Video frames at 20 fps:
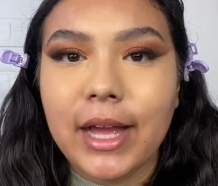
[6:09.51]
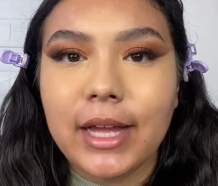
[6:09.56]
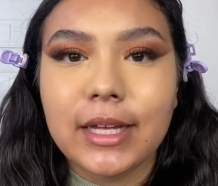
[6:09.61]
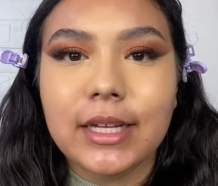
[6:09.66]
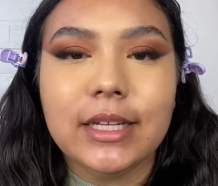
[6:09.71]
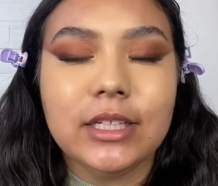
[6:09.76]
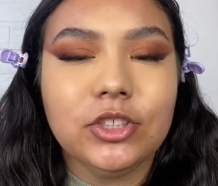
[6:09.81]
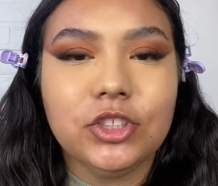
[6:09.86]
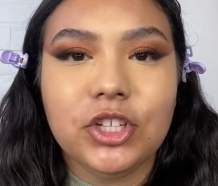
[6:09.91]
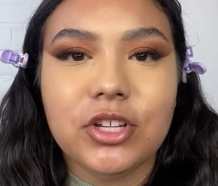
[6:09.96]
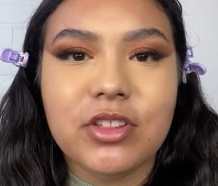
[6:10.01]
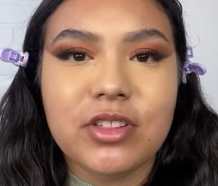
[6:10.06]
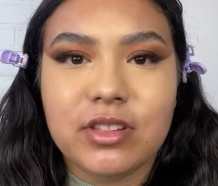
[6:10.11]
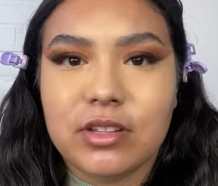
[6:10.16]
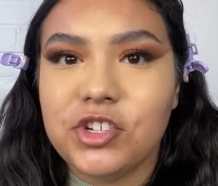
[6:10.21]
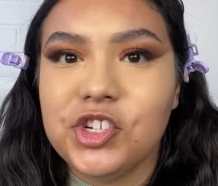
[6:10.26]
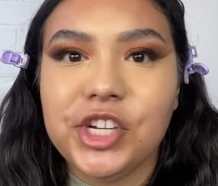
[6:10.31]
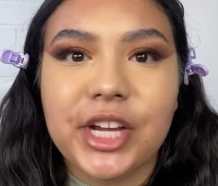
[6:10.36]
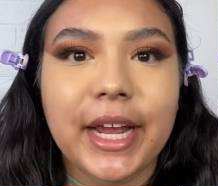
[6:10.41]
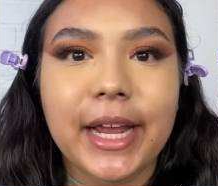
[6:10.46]
It just
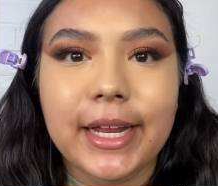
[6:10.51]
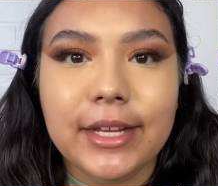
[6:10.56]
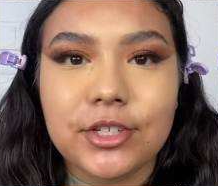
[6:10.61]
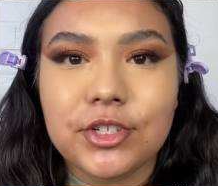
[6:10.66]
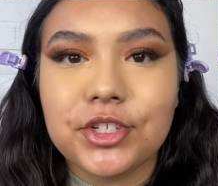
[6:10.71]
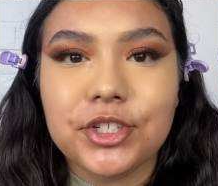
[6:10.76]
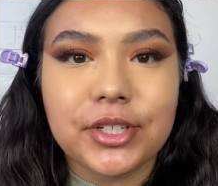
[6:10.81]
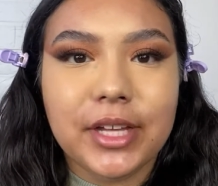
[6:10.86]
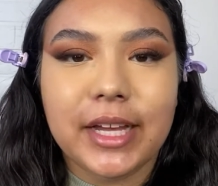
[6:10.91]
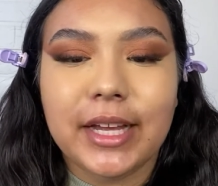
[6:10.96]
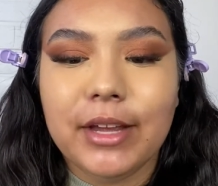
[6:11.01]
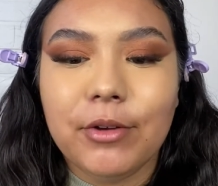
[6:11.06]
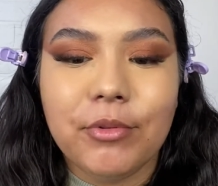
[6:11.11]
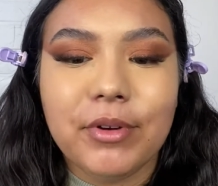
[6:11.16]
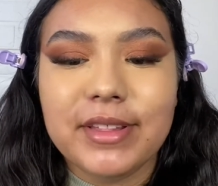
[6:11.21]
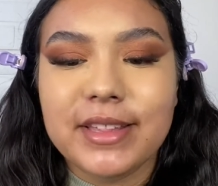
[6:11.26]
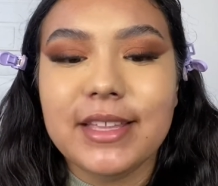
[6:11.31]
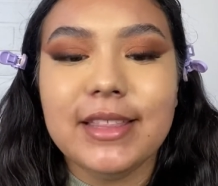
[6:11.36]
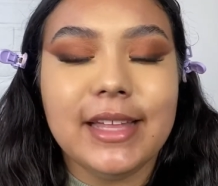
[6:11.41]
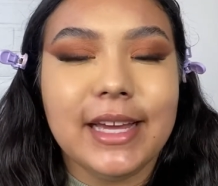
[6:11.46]
changed. Like, it
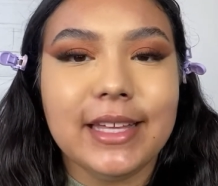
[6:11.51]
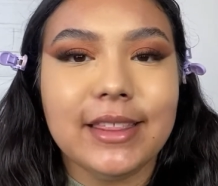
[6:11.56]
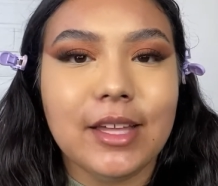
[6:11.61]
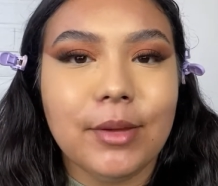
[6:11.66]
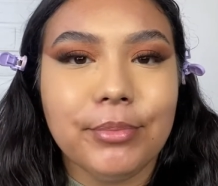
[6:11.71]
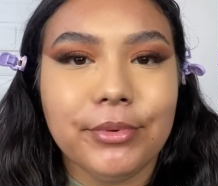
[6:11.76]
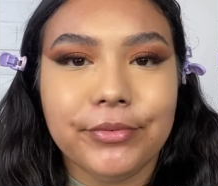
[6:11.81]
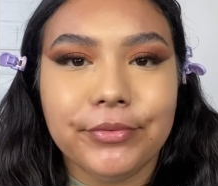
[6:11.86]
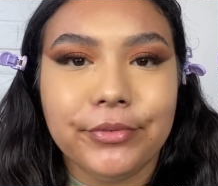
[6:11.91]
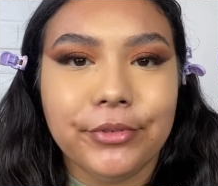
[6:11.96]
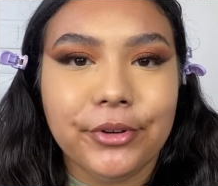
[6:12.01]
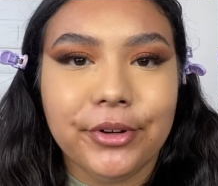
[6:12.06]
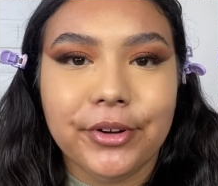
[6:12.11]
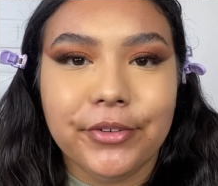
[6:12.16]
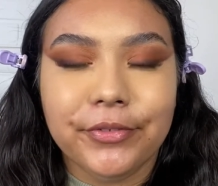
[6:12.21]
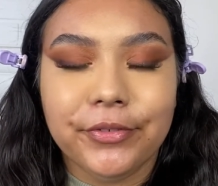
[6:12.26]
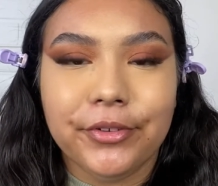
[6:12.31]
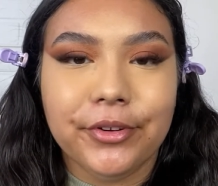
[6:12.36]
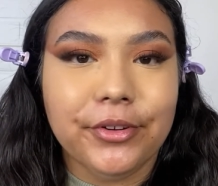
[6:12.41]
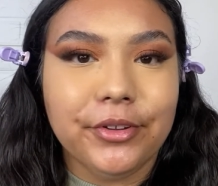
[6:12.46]
wasn't like that before
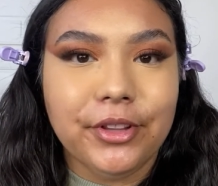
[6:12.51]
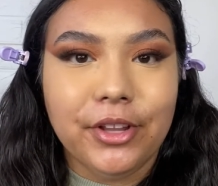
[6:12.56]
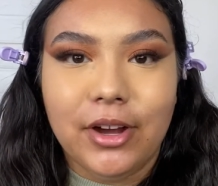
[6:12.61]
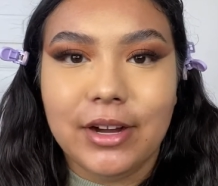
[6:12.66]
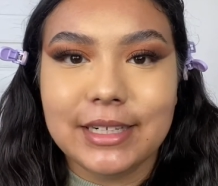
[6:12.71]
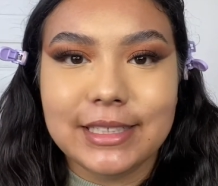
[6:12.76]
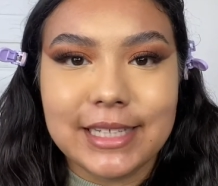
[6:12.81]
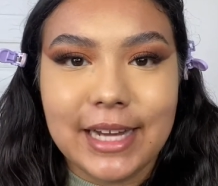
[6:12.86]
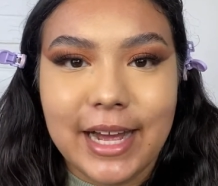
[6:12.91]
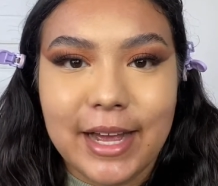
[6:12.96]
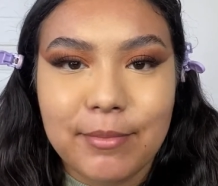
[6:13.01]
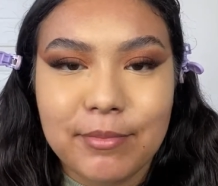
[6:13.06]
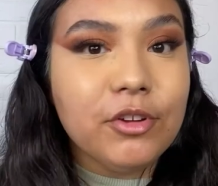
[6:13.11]
for a long time.